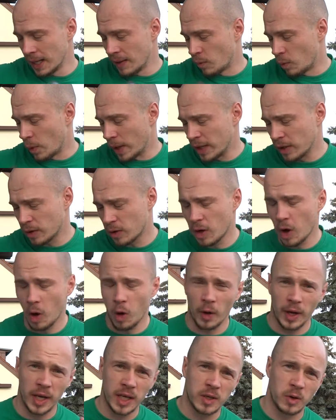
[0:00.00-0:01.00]
When you go
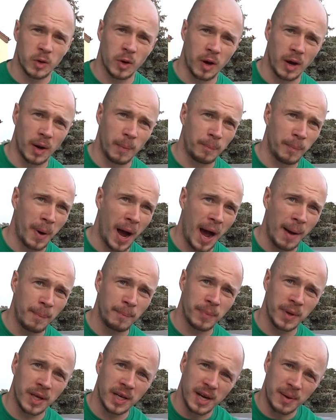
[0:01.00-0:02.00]
into a pub,
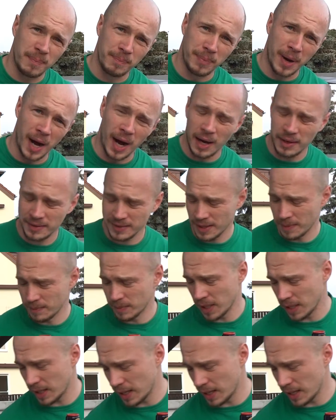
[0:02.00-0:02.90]
in a bar, something